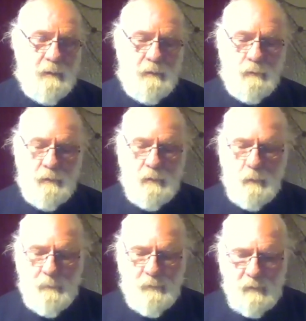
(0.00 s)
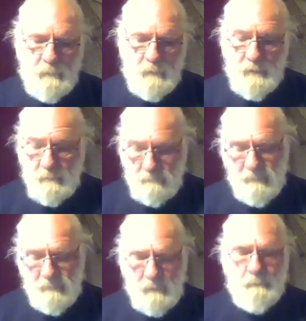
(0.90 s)
on their website, which,
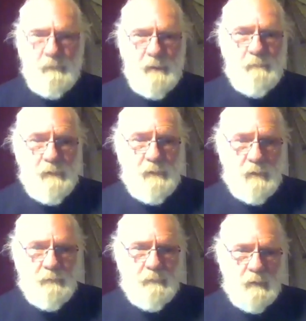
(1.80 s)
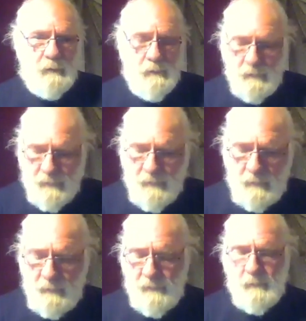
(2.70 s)
you know, is good. good. At least
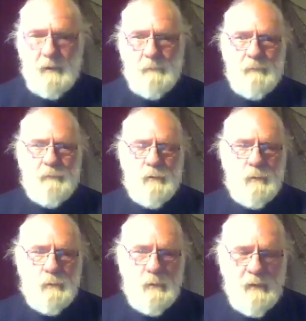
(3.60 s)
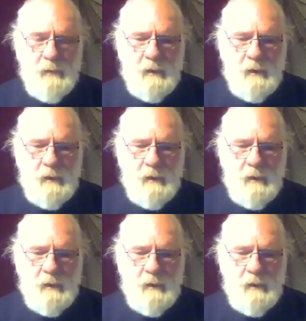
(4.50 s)
they're coming forward with it.